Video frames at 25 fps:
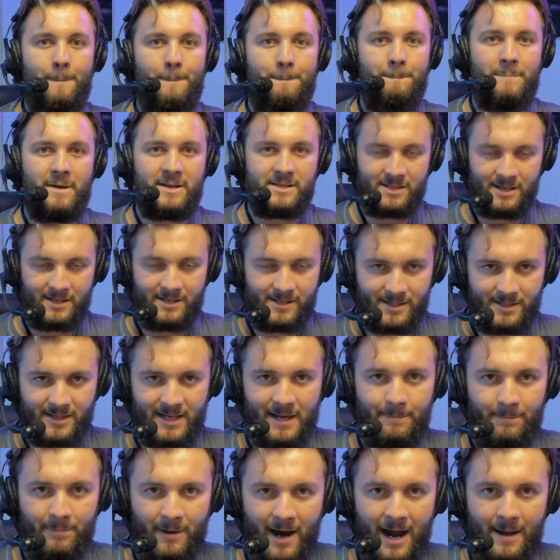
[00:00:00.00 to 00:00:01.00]
Businesses
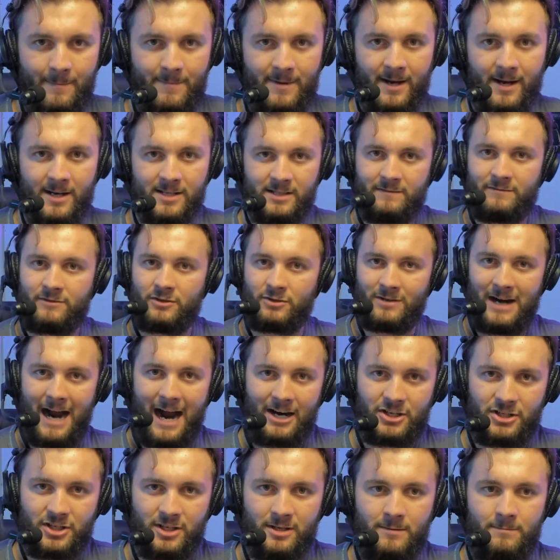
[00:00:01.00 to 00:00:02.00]
get by because of
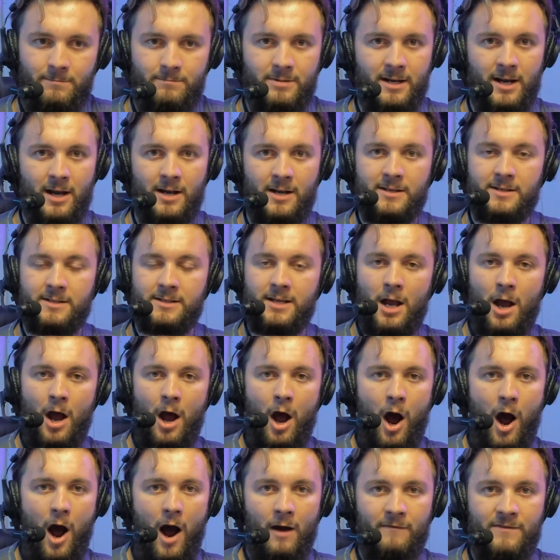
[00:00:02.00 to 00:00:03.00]
traction, because
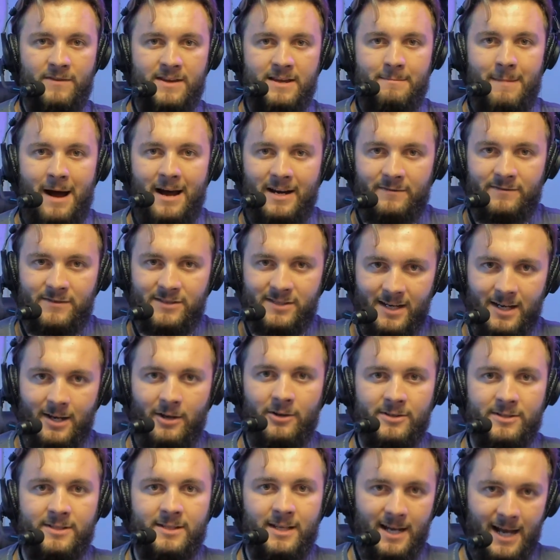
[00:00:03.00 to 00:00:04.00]
of the amount of
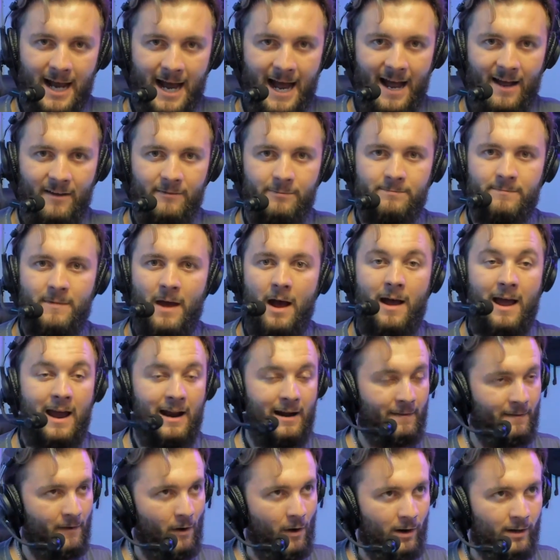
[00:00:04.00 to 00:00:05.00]
sales they have, and
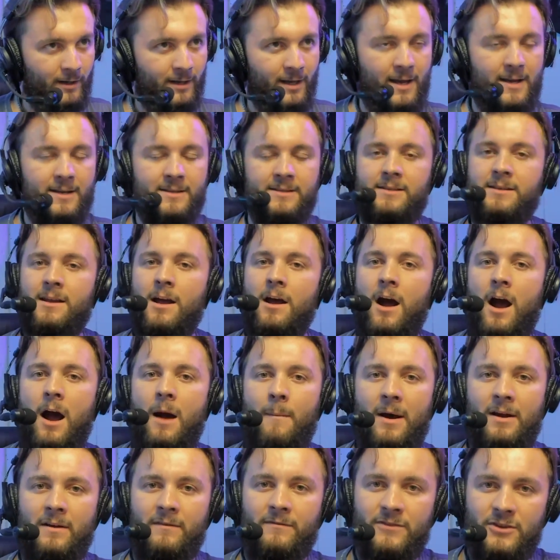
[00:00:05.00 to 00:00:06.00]
in our case,
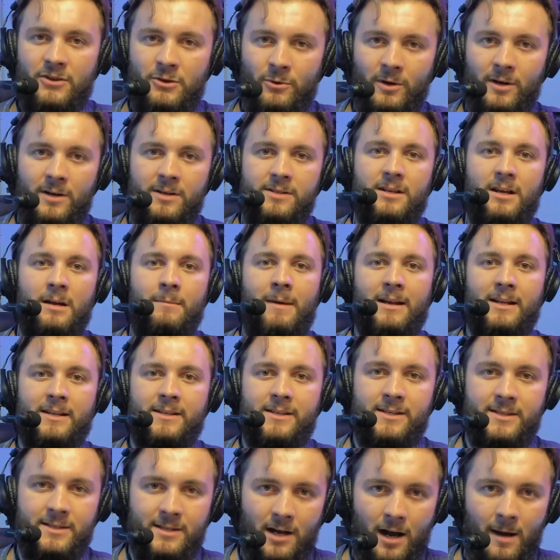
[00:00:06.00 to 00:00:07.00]
amount of viewers, amount of
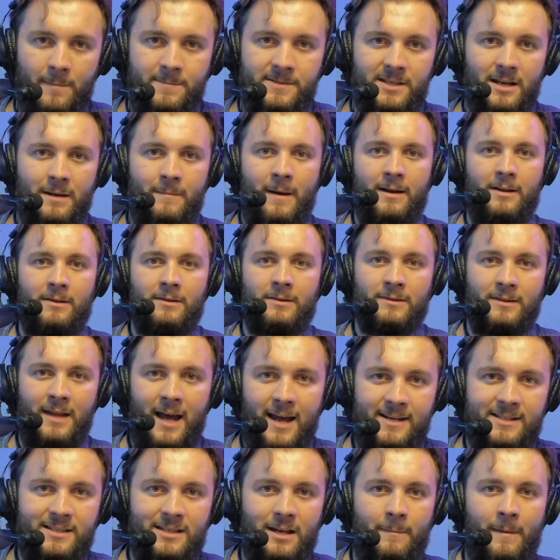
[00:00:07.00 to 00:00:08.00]
subs, amount of
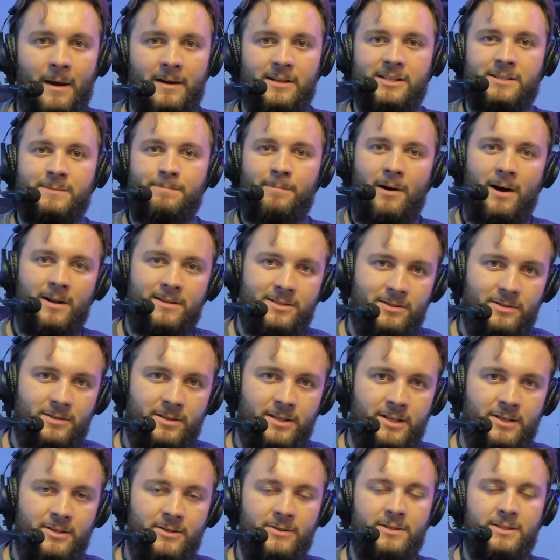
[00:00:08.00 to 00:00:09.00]
likes, amount of sponsor
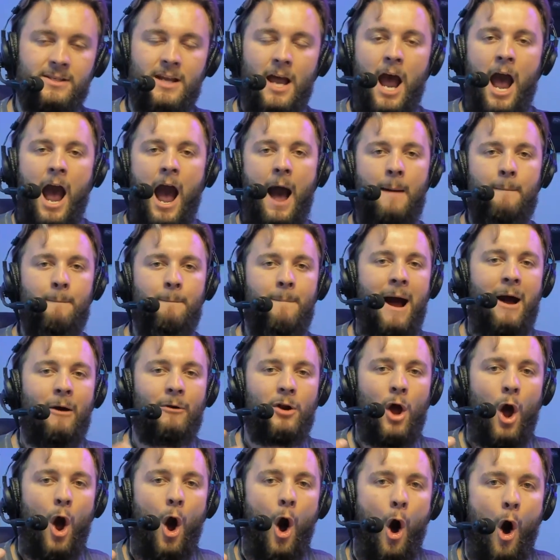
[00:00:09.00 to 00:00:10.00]
deals, about
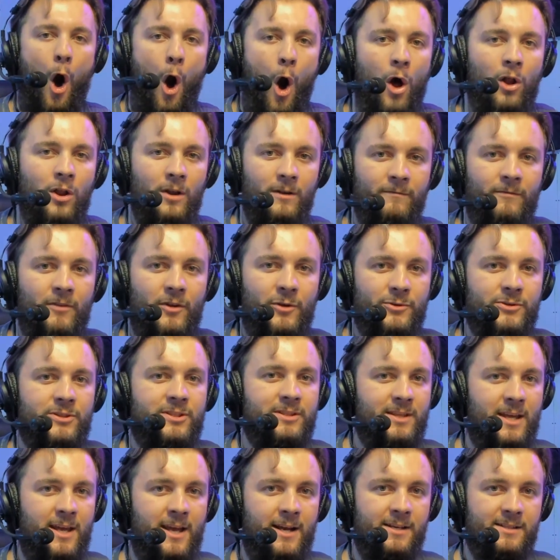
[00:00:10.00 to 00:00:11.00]
all of those
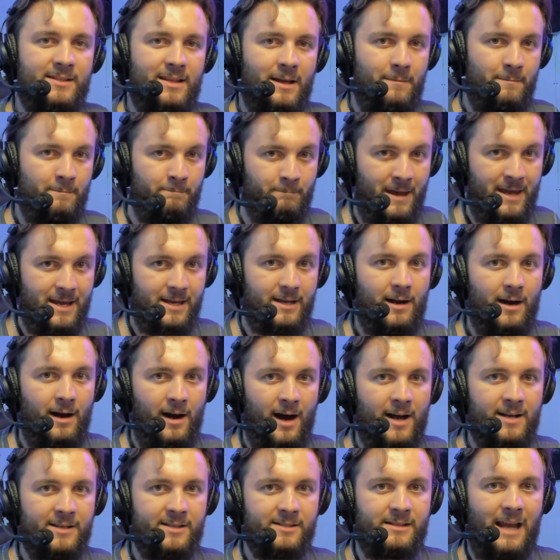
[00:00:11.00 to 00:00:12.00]
things that make
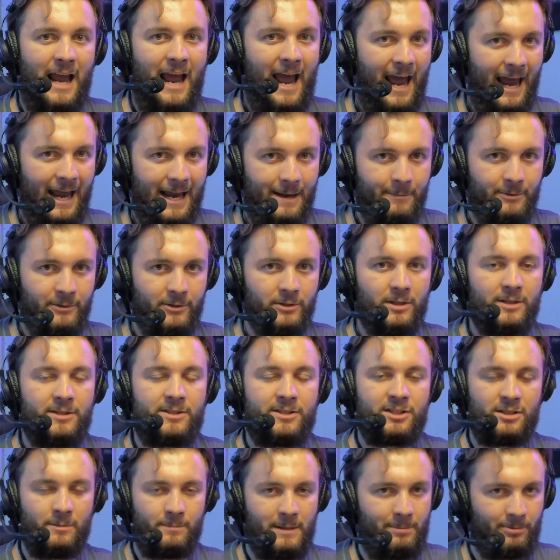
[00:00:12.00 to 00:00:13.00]
us able
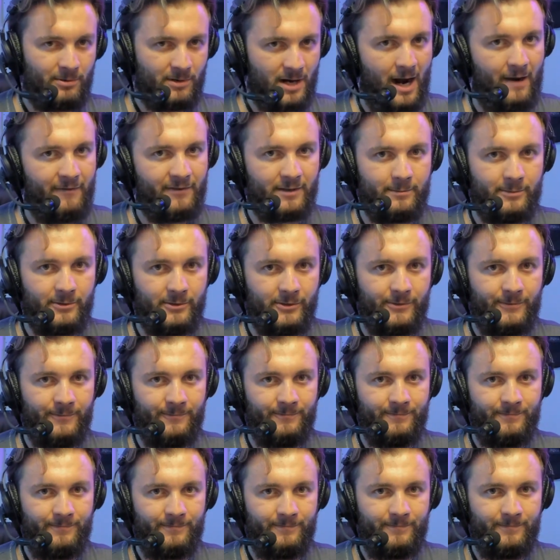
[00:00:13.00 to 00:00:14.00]
to be profitable.
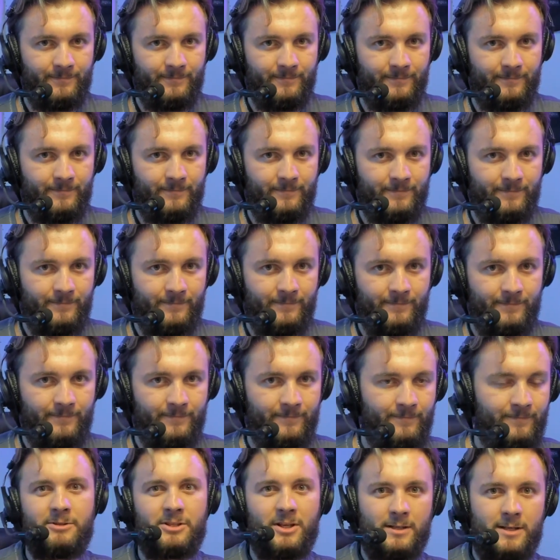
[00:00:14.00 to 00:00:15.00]
Pushing on to the next
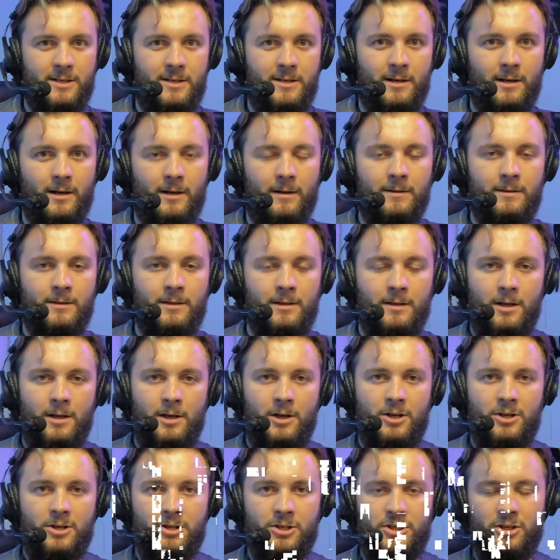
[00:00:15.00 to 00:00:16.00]
subject here.
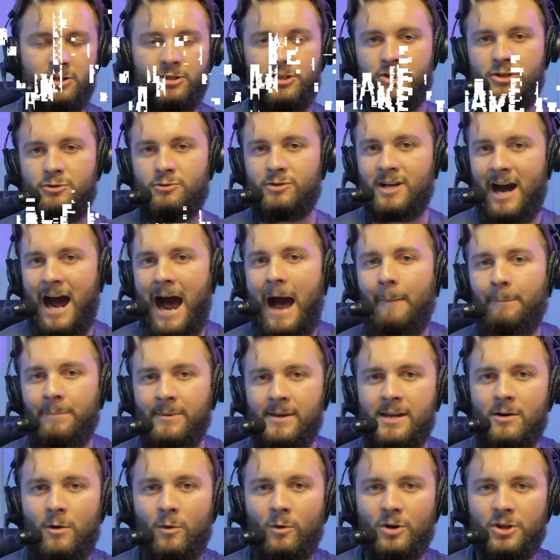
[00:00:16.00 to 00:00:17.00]
Should you
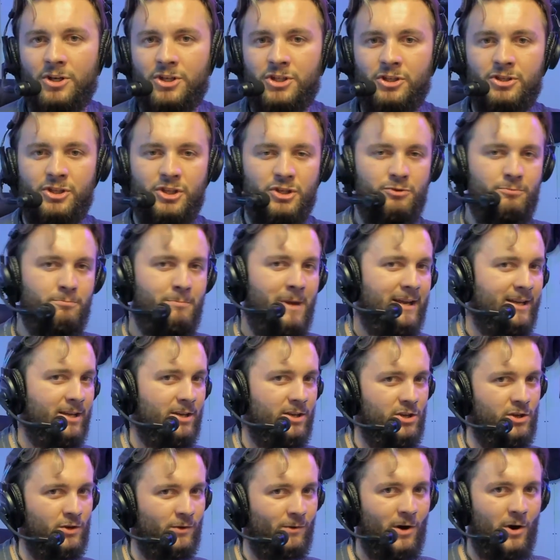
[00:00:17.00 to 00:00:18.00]
copy or should you make
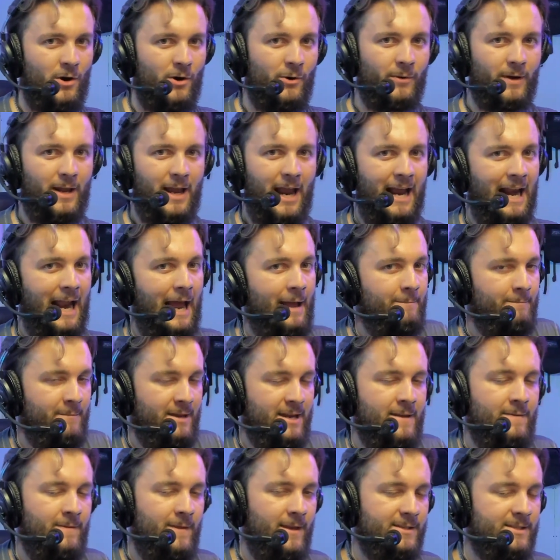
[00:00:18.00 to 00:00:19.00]
it your own? And I
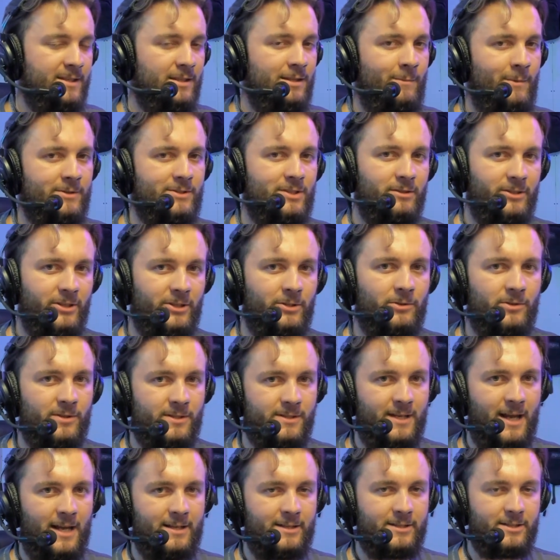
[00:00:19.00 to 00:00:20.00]
mean this in the most literal
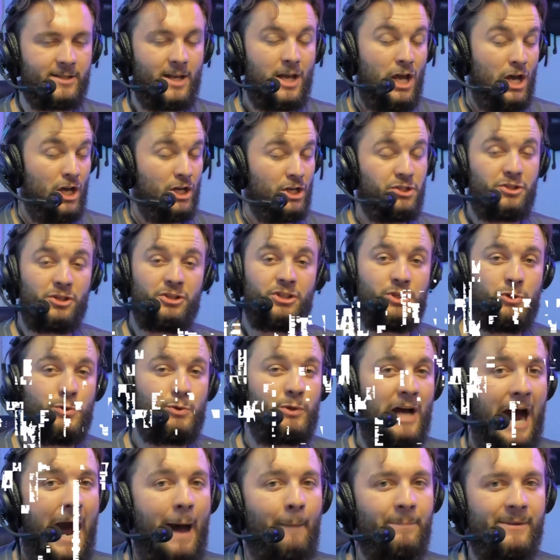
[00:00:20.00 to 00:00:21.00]
sense. Should you
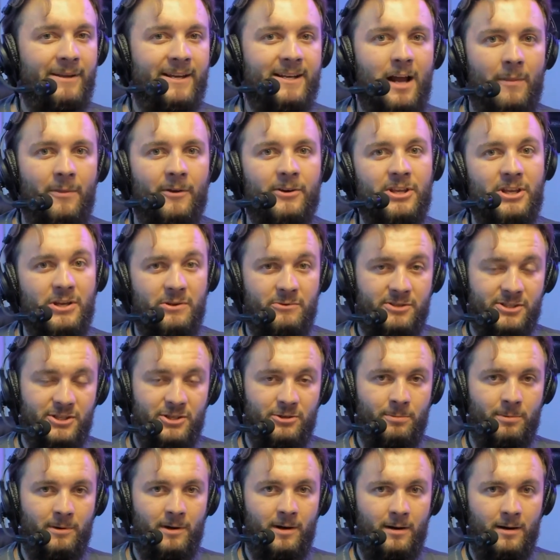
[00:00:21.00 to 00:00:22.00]
copy another
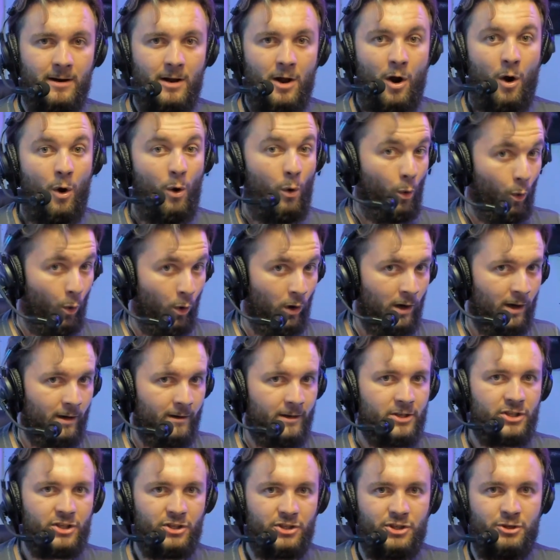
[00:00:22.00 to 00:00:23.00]
YouTuber or
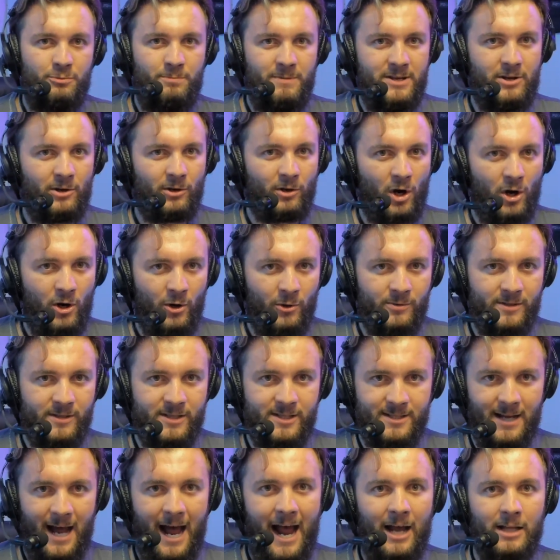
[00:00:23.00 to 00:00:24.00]
should you be your own
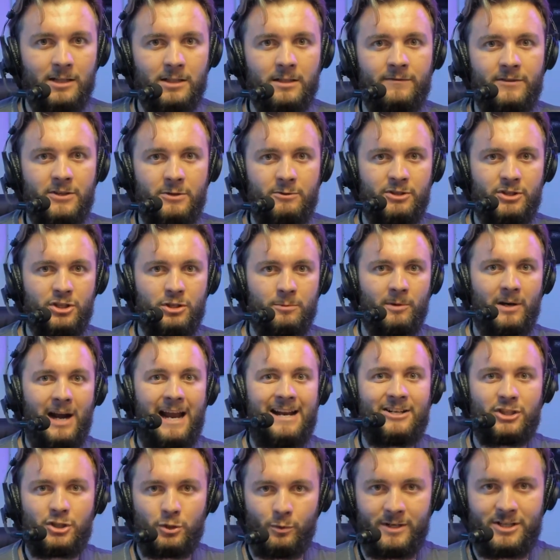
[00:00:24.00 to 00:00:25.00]
style of YouTuber
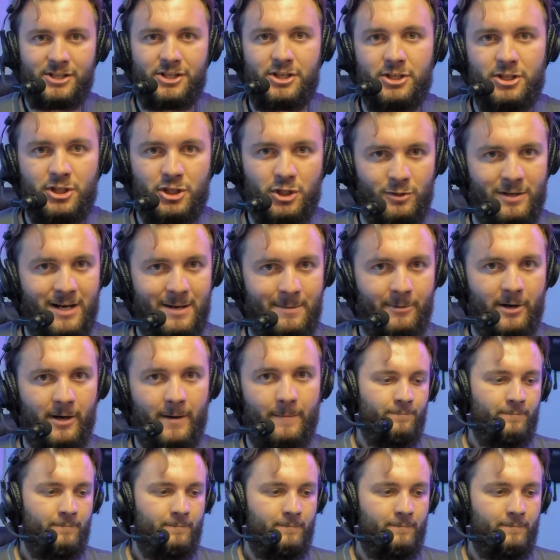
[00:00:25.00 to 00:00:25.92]
and Twitch streamer?